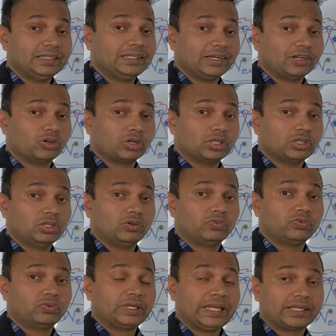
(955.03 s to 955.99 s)
talking of
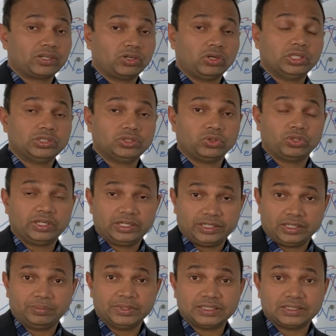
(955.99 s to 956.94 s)
technology
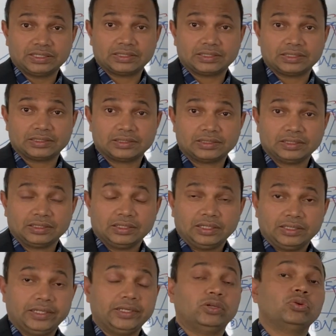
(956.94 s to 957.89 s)
oriented businesses.
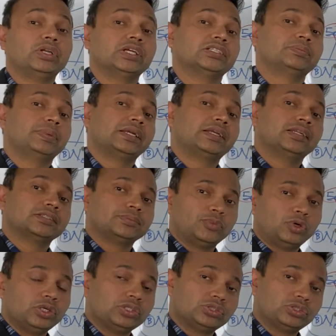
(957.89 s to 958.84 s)
They don't expect a
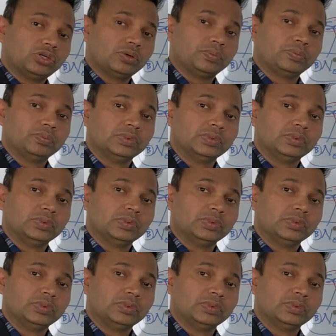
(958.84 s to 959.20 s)
small shop